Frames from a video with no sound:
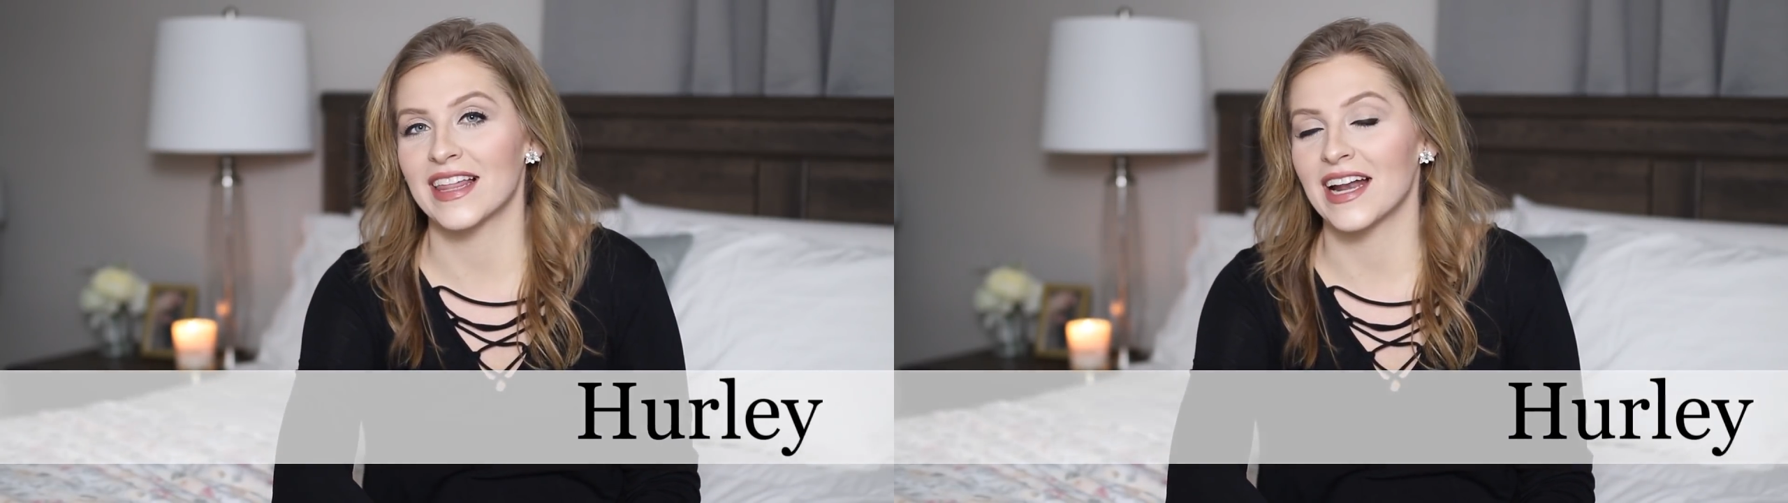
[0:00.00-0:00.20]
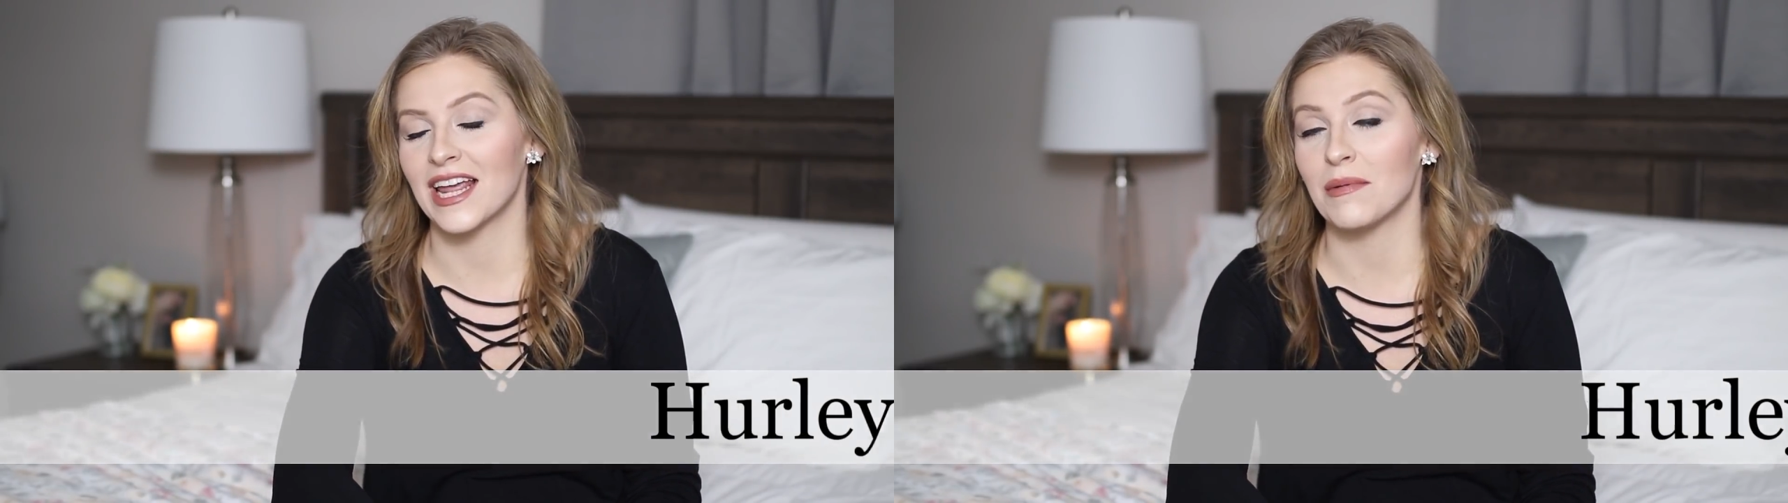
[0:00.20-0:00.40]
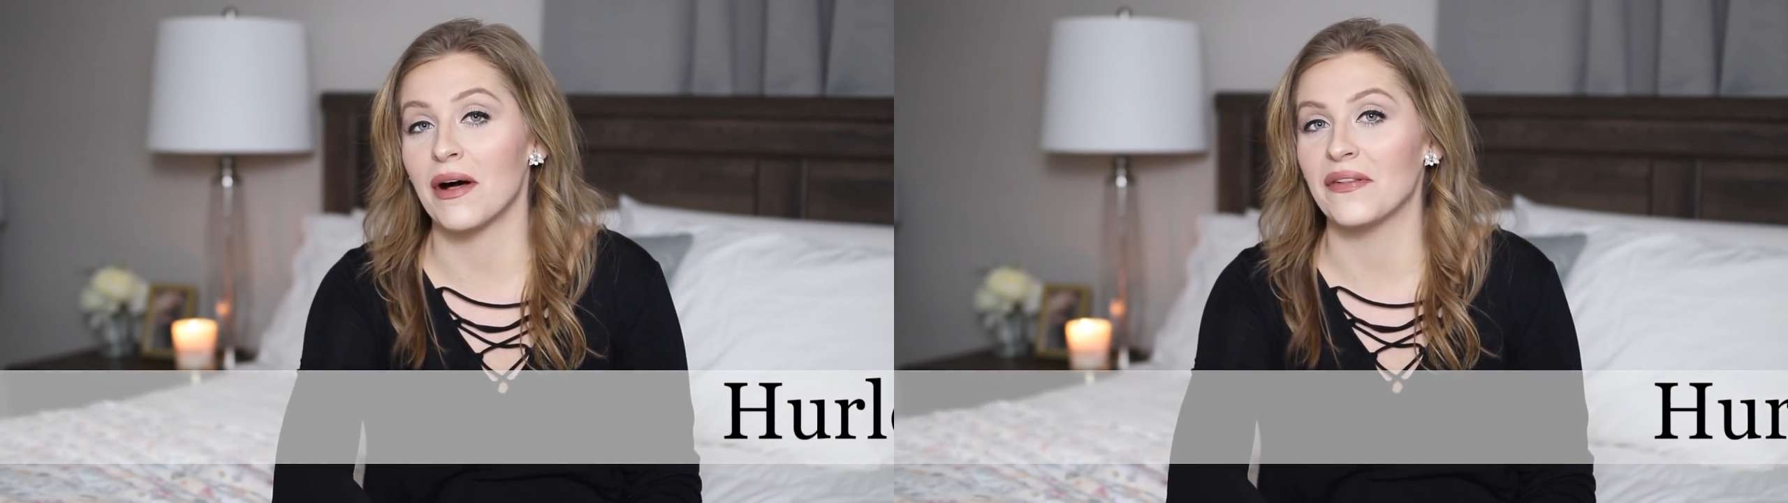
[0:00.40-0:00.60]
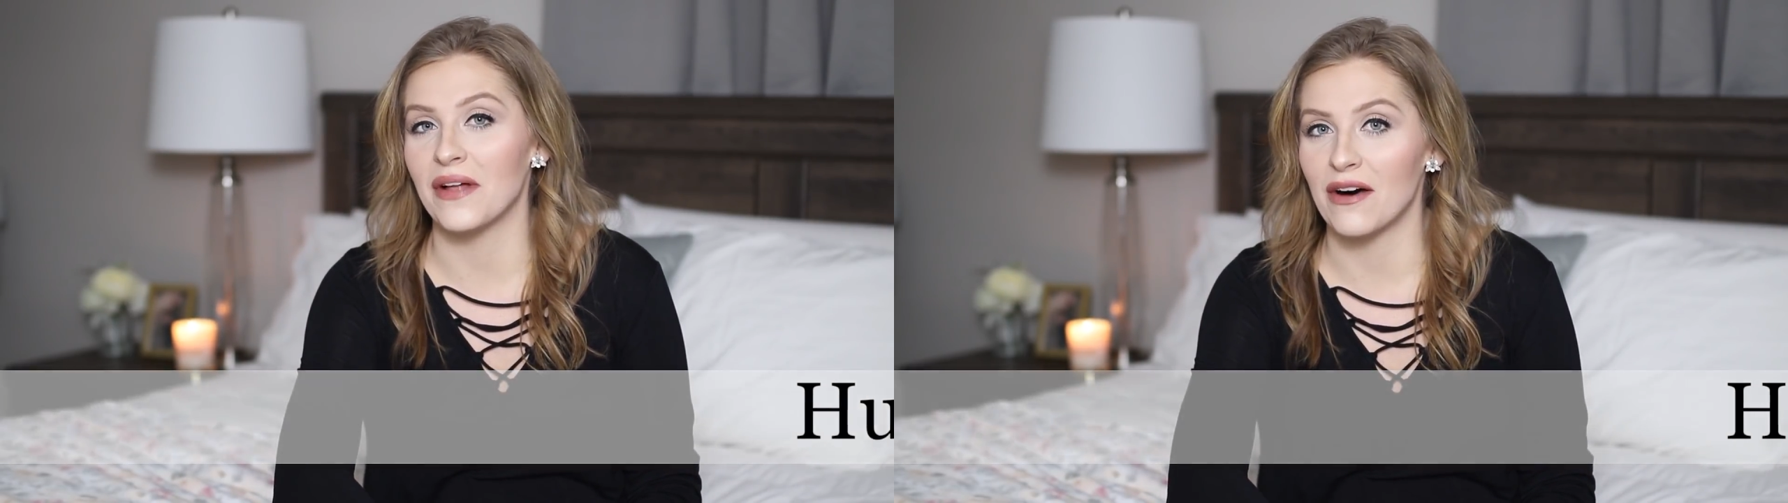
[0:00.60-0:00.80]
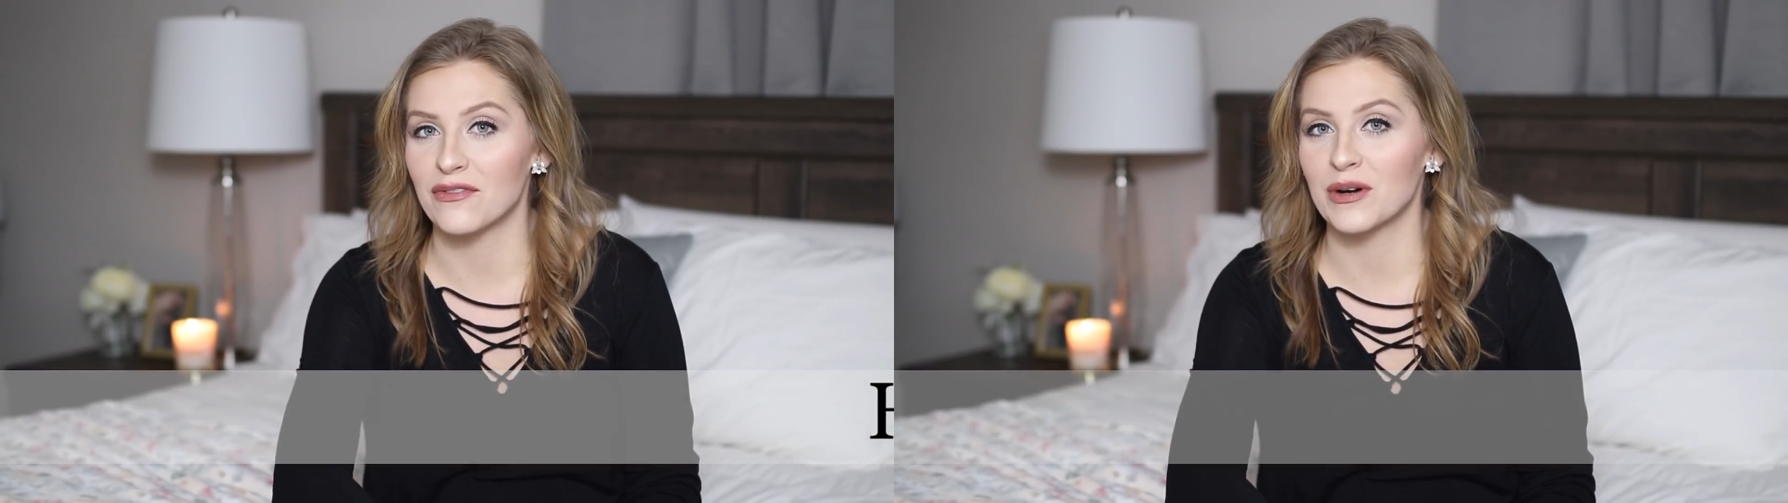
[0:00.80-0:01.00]
that name a
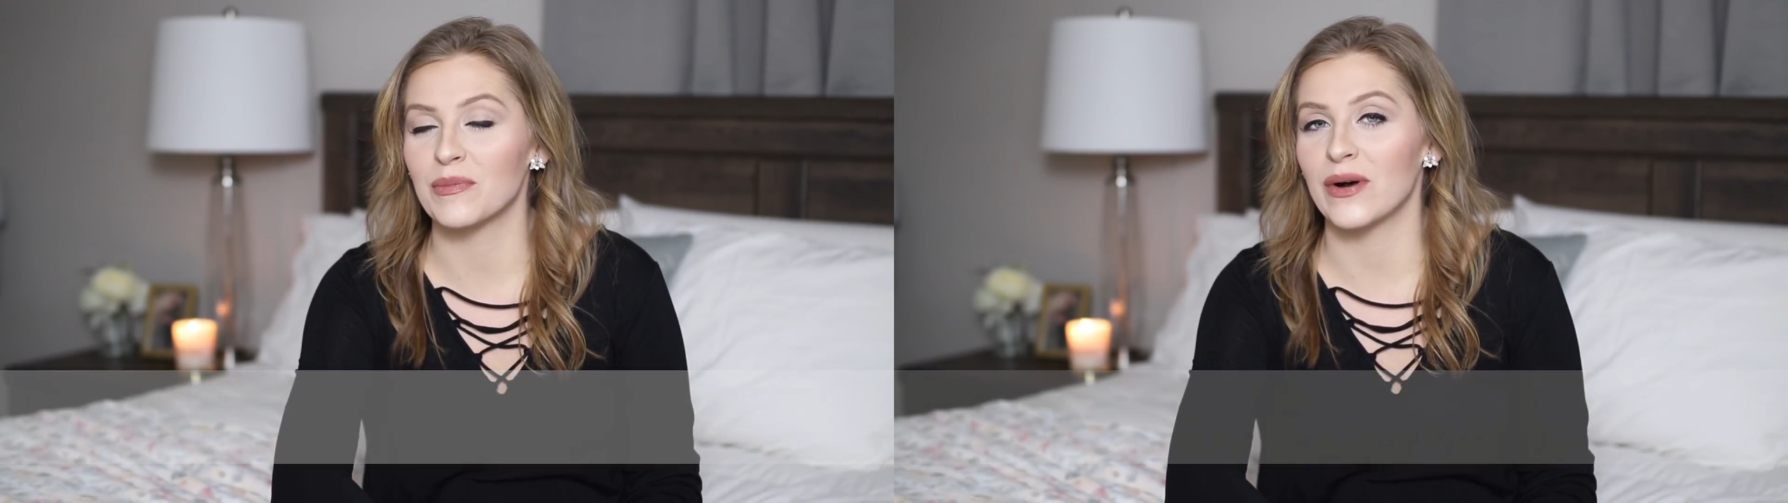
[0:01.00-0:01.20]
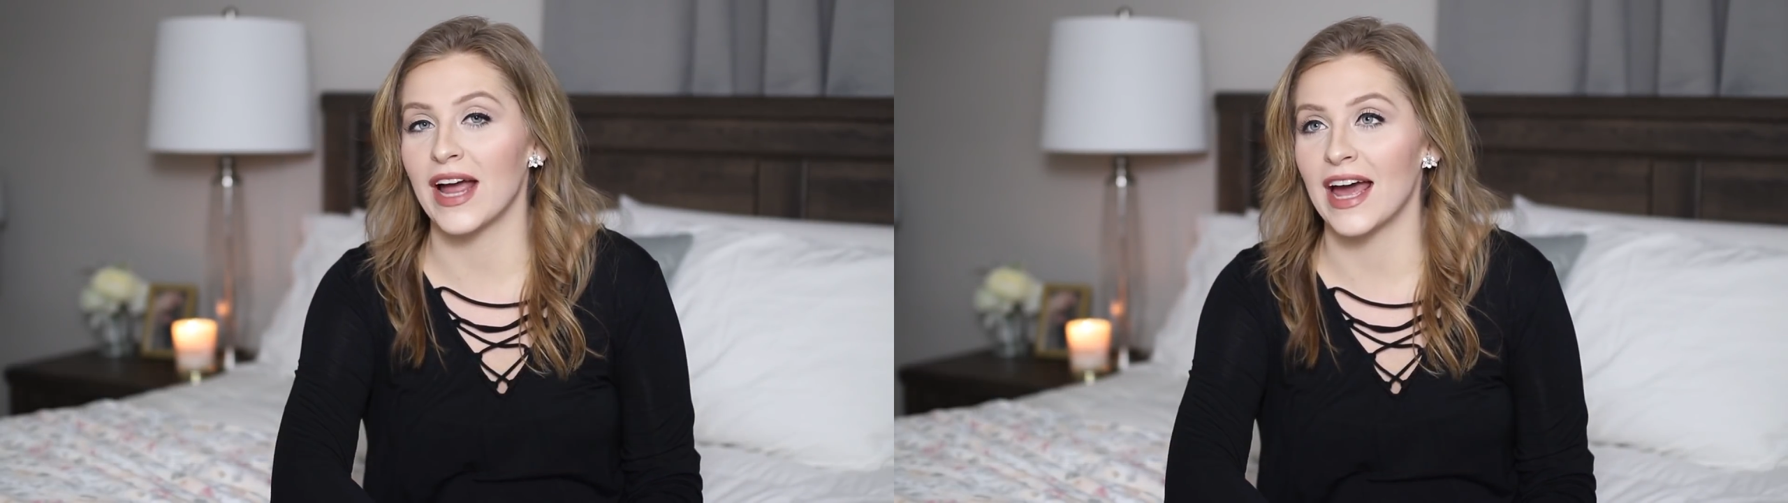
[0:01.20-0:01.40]
lot for a boy.